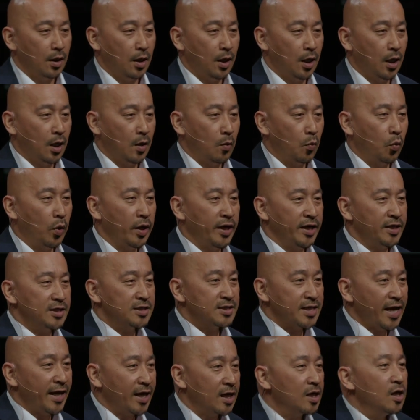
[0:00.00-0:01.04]

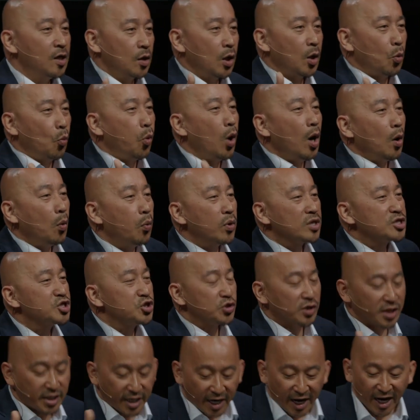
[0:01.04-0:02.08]
What was
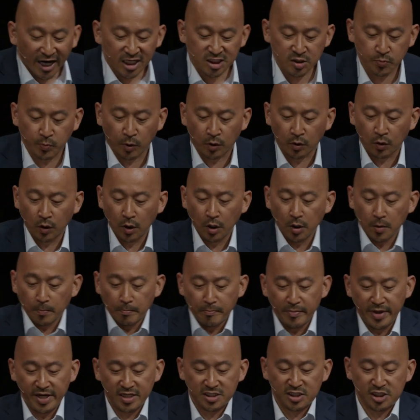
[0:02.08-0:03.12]
your gospel
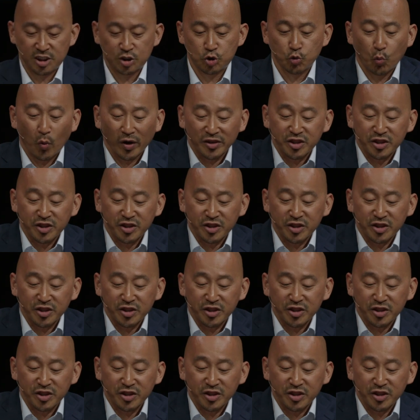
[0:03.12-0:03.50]
message?